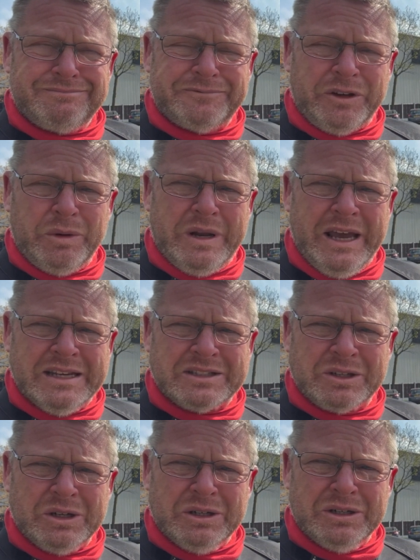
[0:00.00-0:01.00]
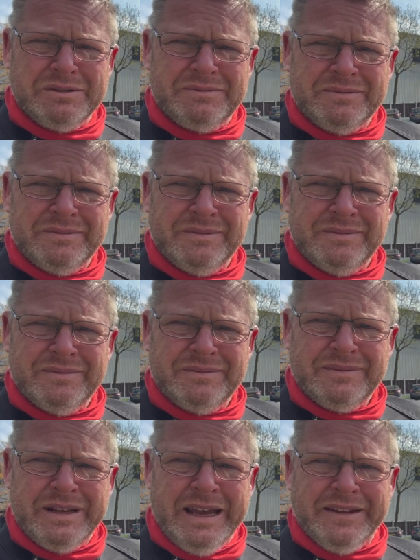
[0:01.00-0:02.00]
few days ago,
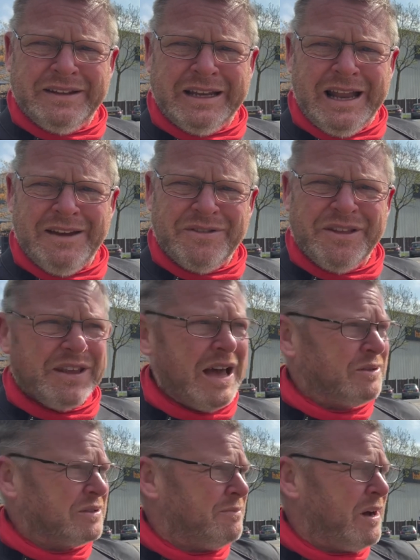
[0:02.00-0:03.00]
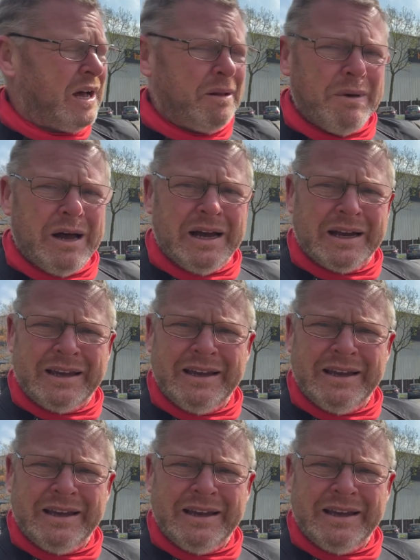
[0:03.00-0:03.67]
hit the 11,000 mile mark.